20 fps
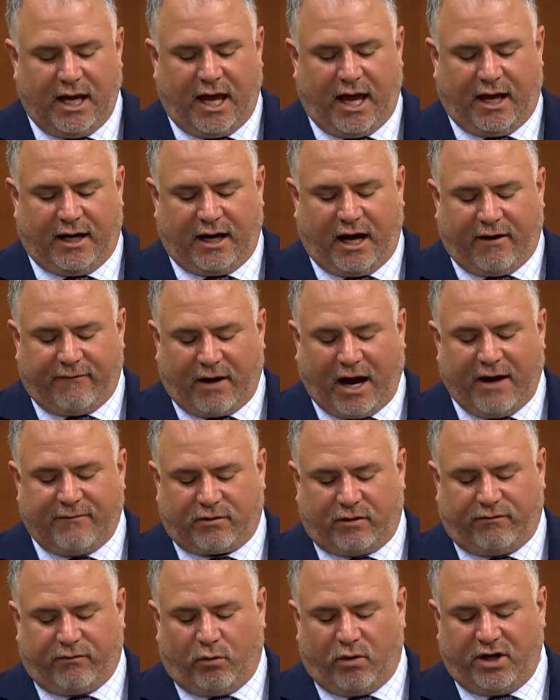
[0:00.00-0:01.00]
And
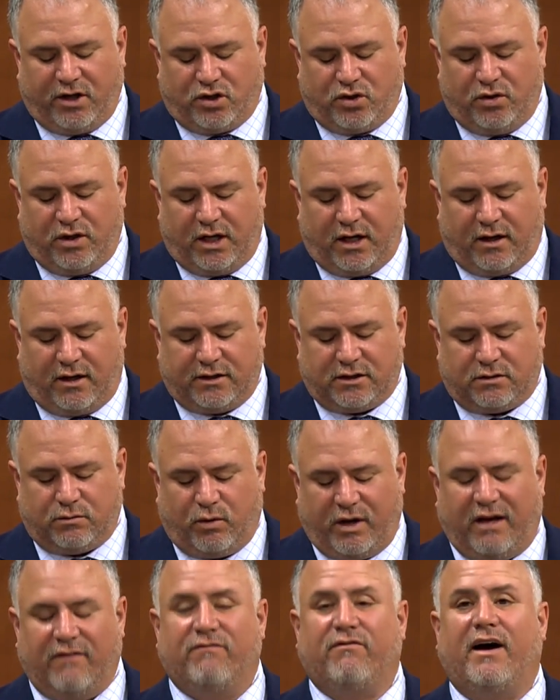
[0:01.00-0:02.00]
after 42 years,
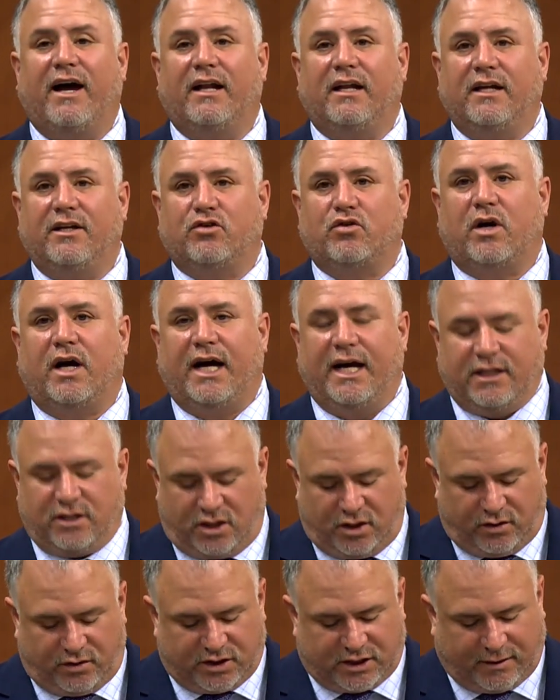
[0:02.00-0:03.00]
we can finally try
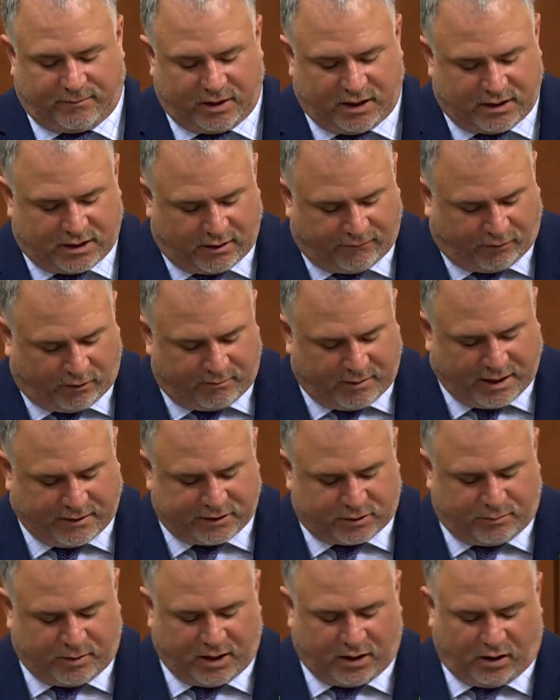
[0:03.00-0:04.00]
to do something different, Madam
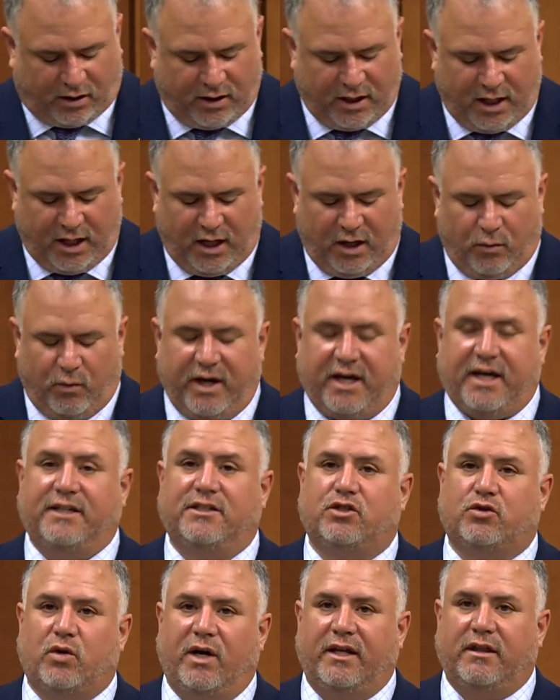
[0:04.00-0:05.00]
Speaker. We can
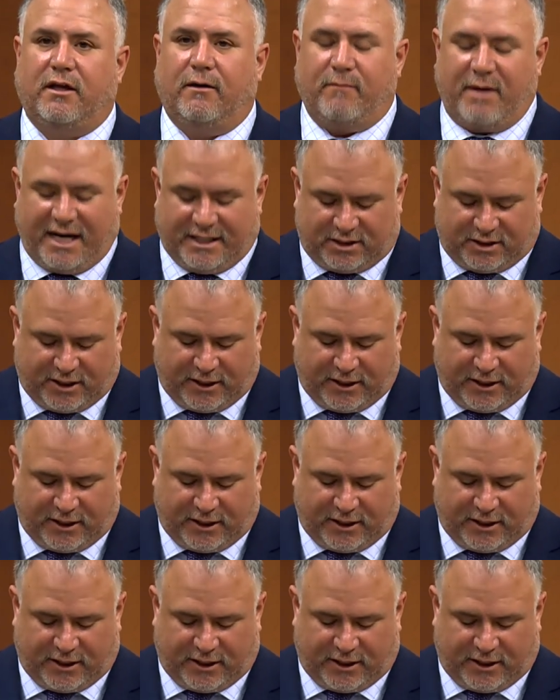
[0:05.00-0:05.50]
strengthen mass